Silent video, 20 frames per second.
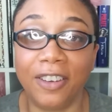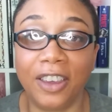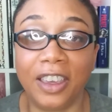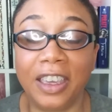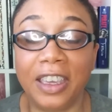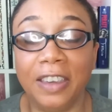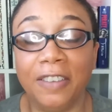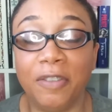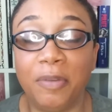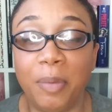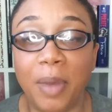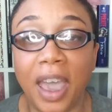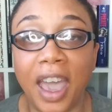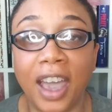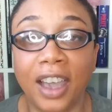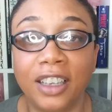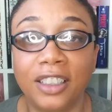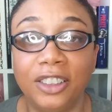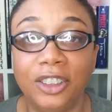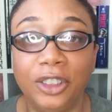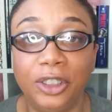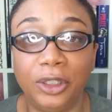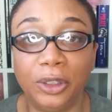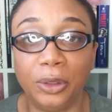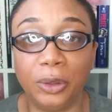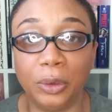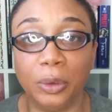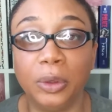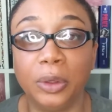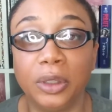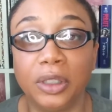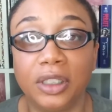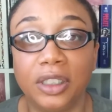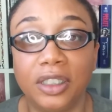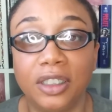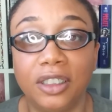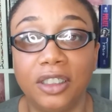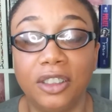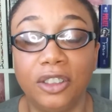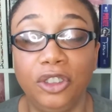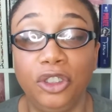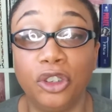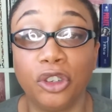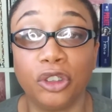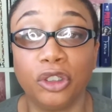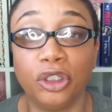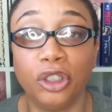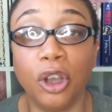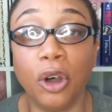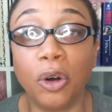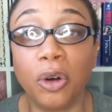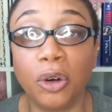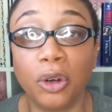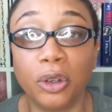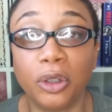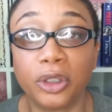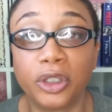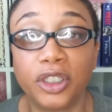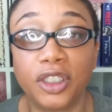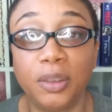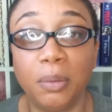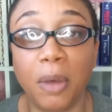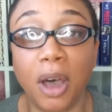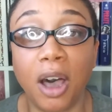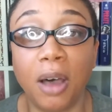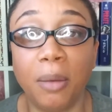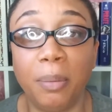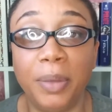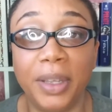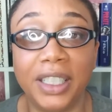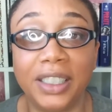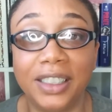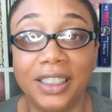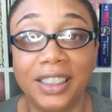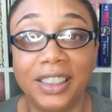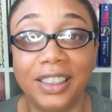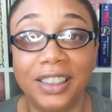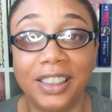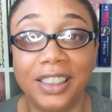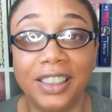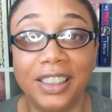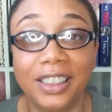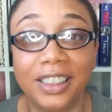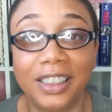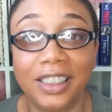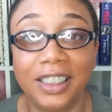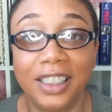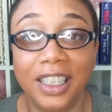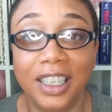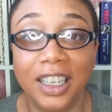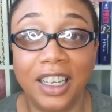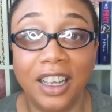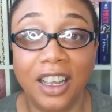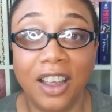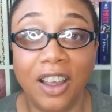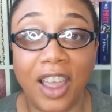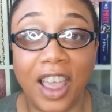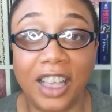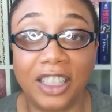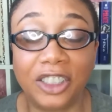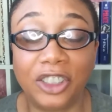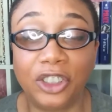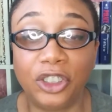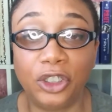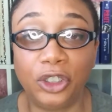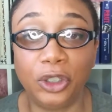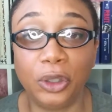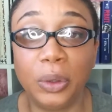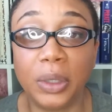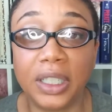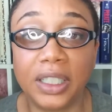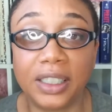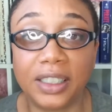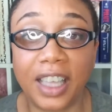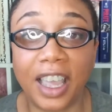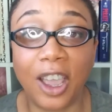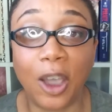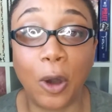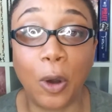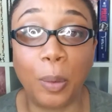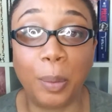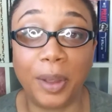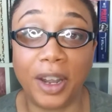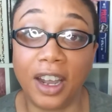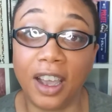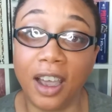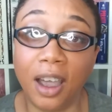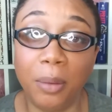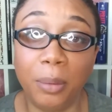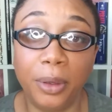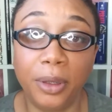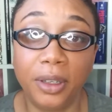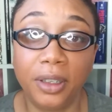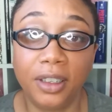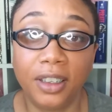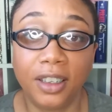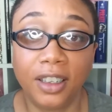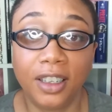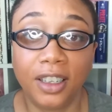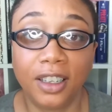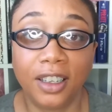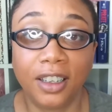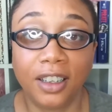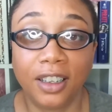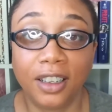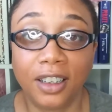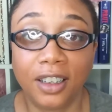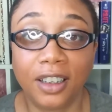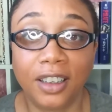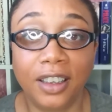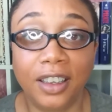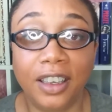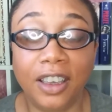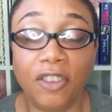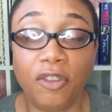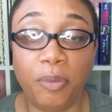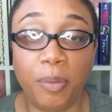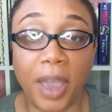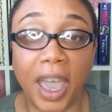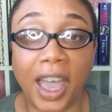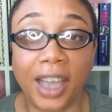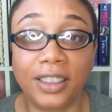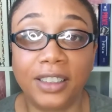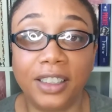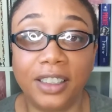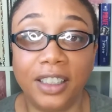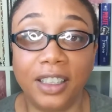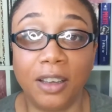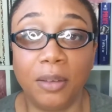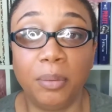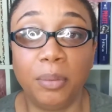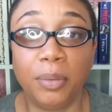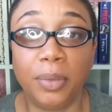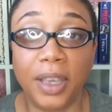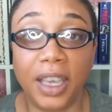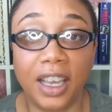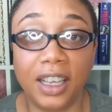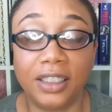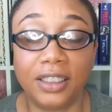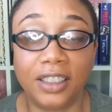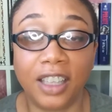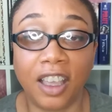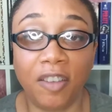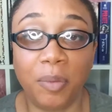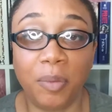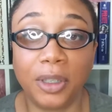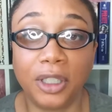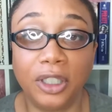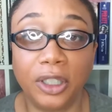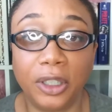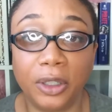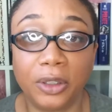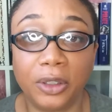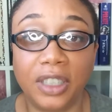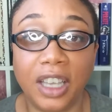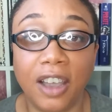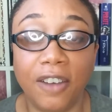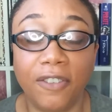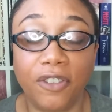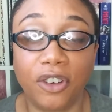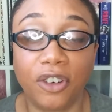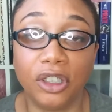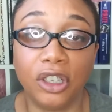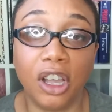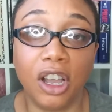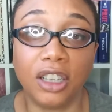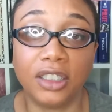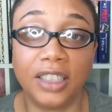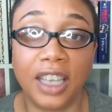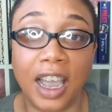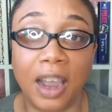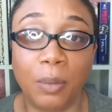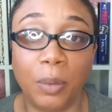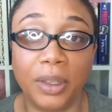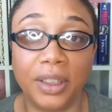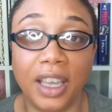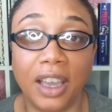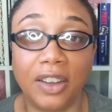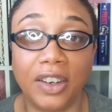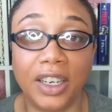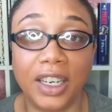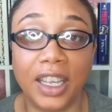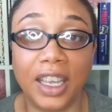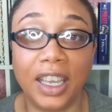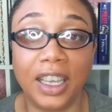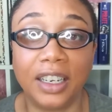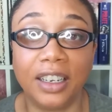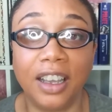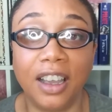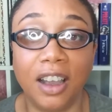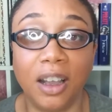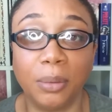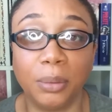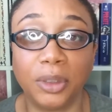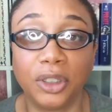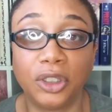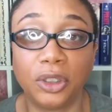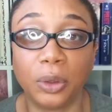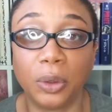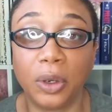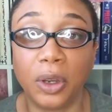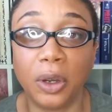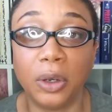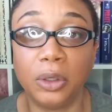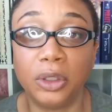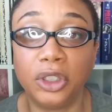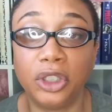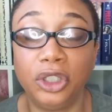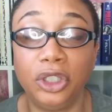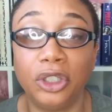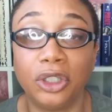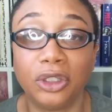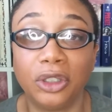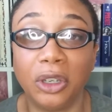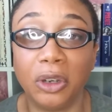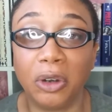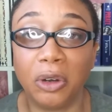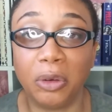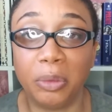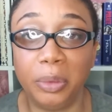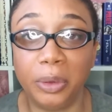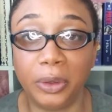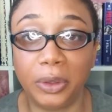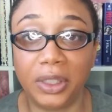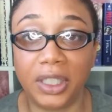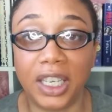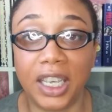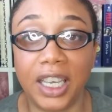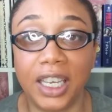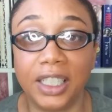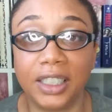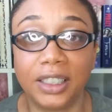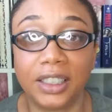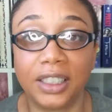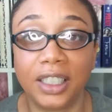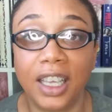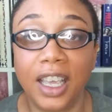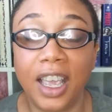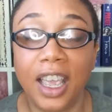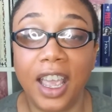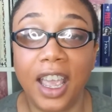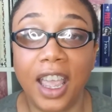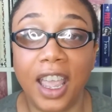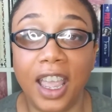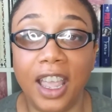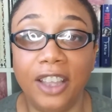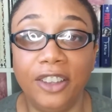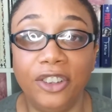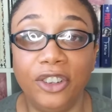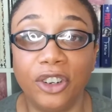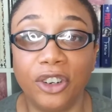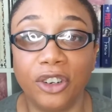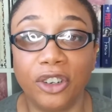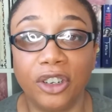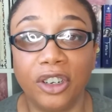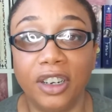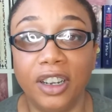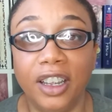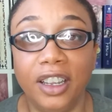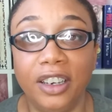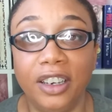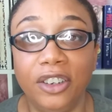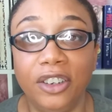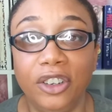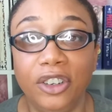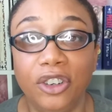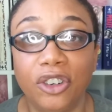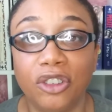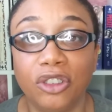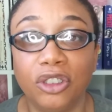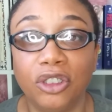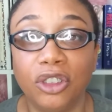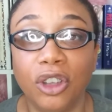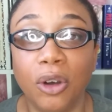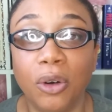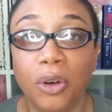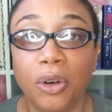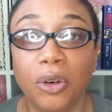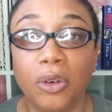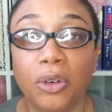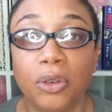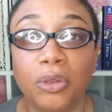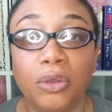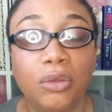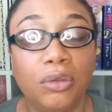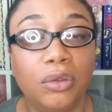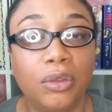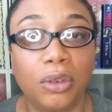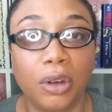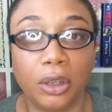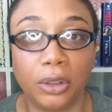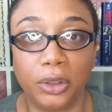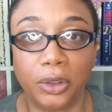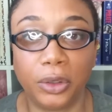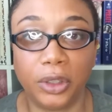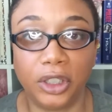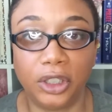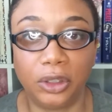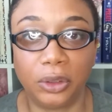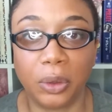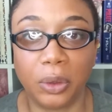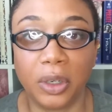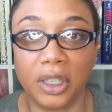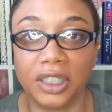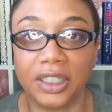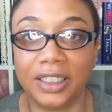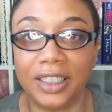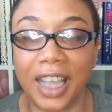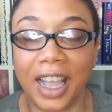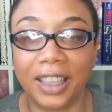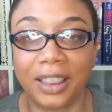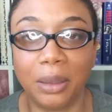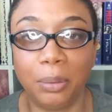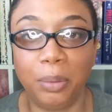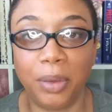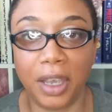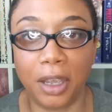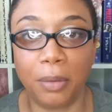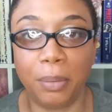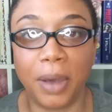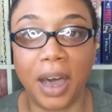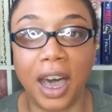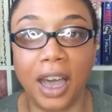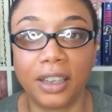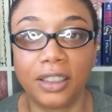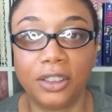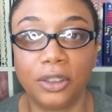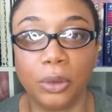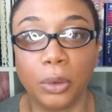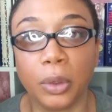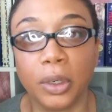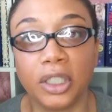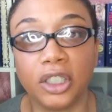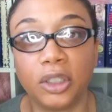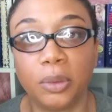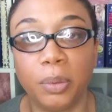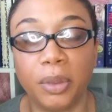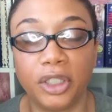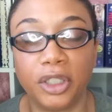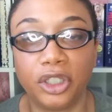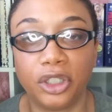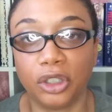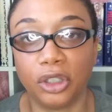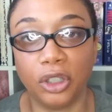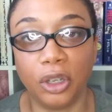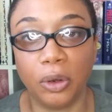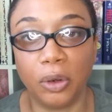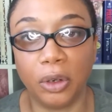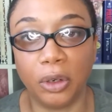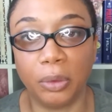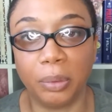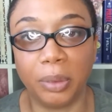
Give back to your local small businesses as soon as they open up. Give back to them, because they've been closed down for a long time without any income. So go to your local boutiques and your local grocery stores, not the big box stores, but your local